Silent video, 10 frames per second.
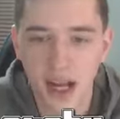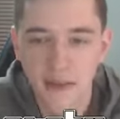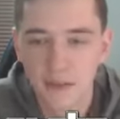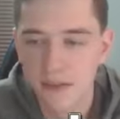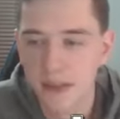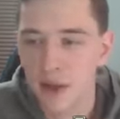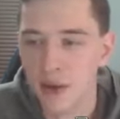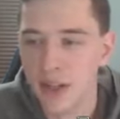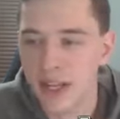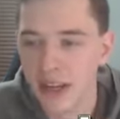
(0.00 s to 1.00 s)

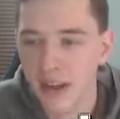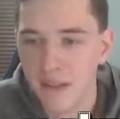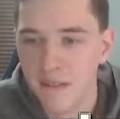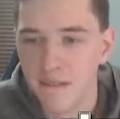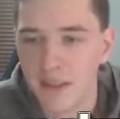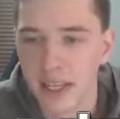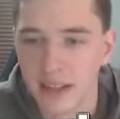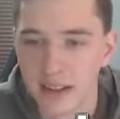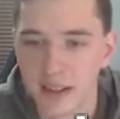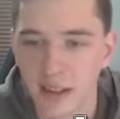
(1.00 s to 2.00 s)
floating
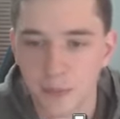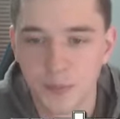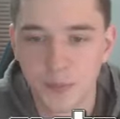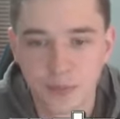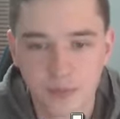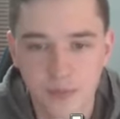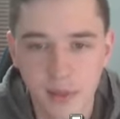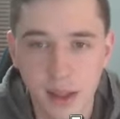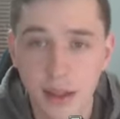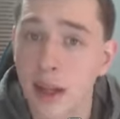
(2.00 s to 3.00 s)
vehicle.
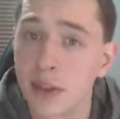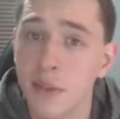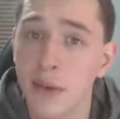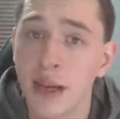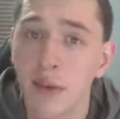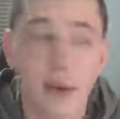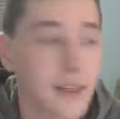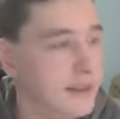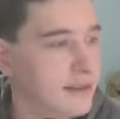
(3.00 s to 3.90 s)
Not too bad, right?